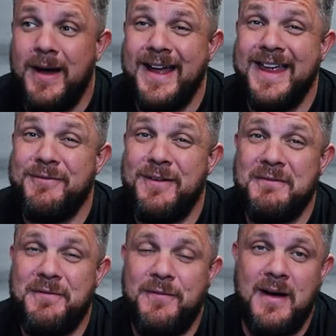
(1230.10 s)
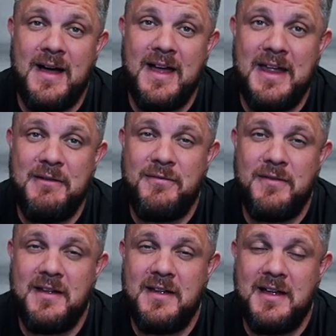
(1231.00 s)
By event
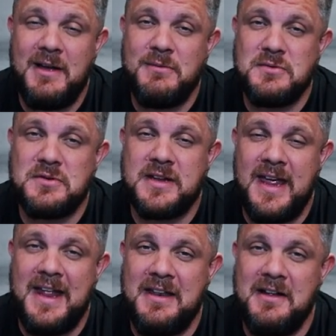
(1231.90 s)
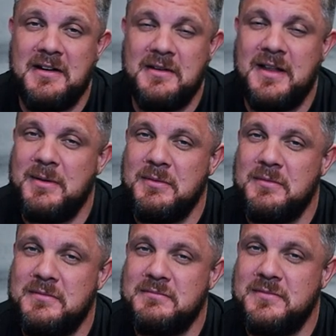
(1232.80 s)
five, I was getting there. I'd had about,
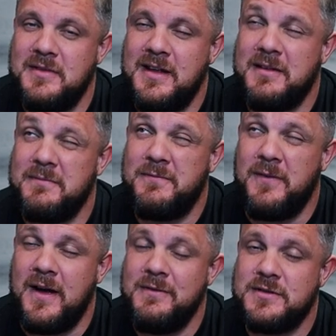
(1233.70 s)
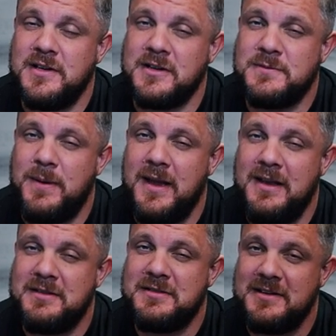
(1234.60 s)
I think, 5 or 6
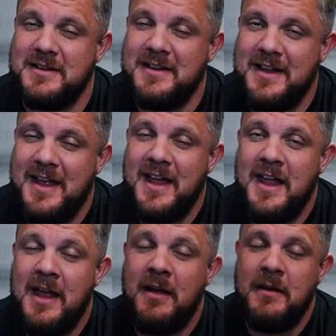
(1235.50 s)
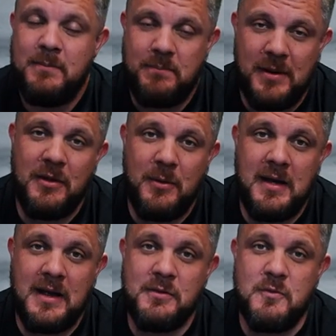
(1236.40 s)
pints. By the
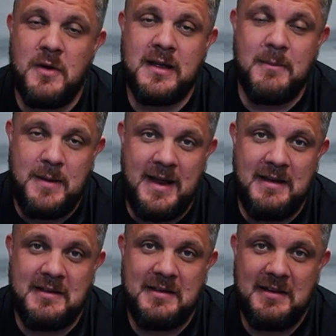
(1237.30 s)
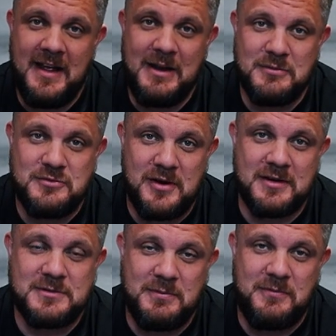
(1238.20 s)
way, I don't recommend anyone
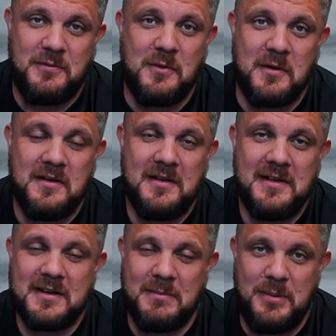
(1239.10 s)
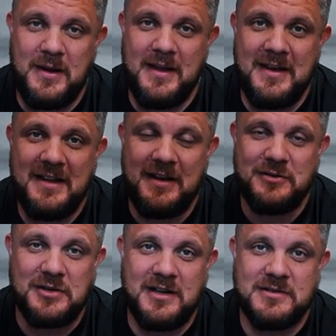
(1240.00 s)
drinks before competing in
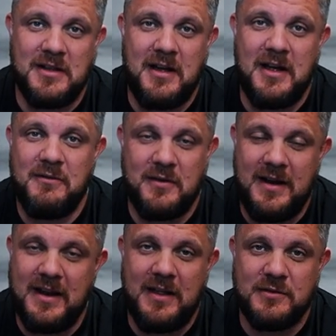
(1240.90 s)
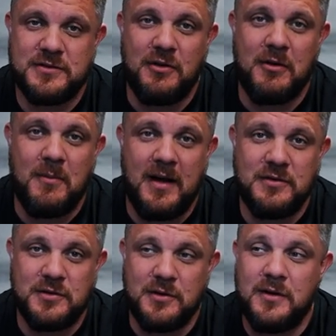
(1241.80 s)
a Giants Live or any other
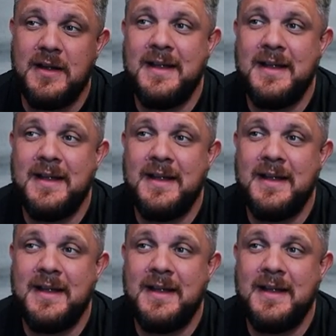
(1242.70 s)
strongman show.